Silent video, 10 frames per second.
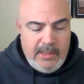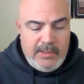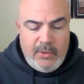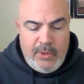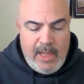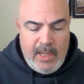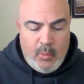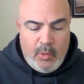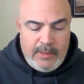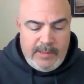So you get
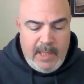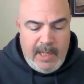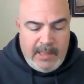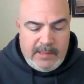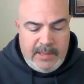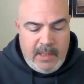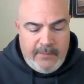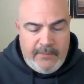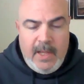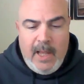words like, instead
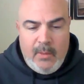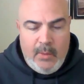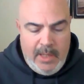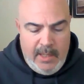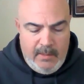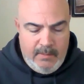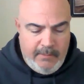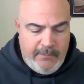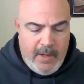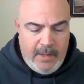of Yahweh, the
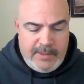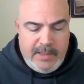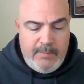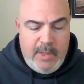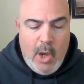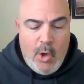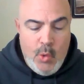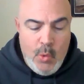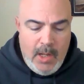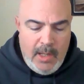Father's name,
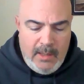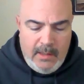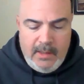Yahuwah.